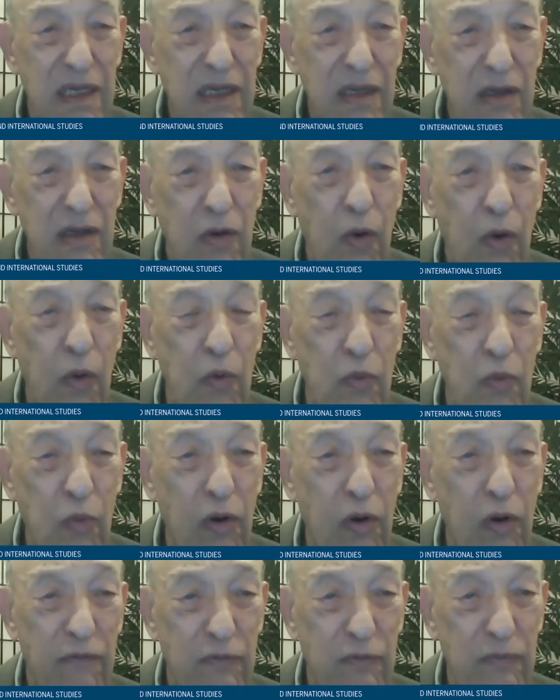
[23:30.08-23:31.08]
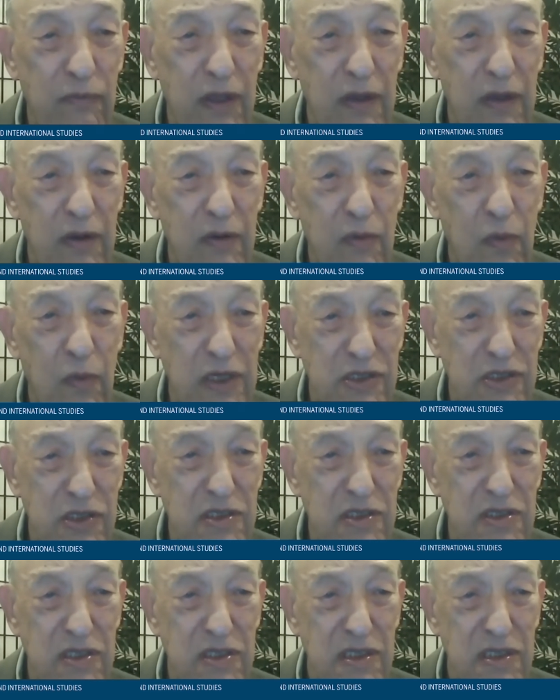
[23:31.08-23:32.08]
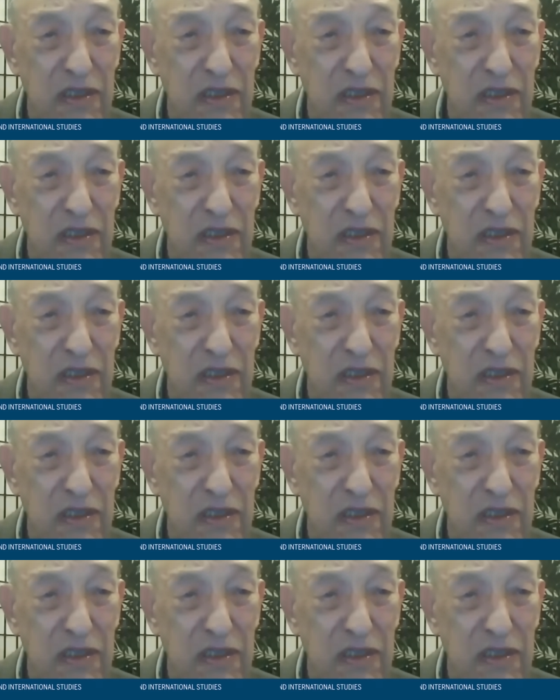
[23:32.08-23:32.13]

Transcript: Cold War from the Russians and the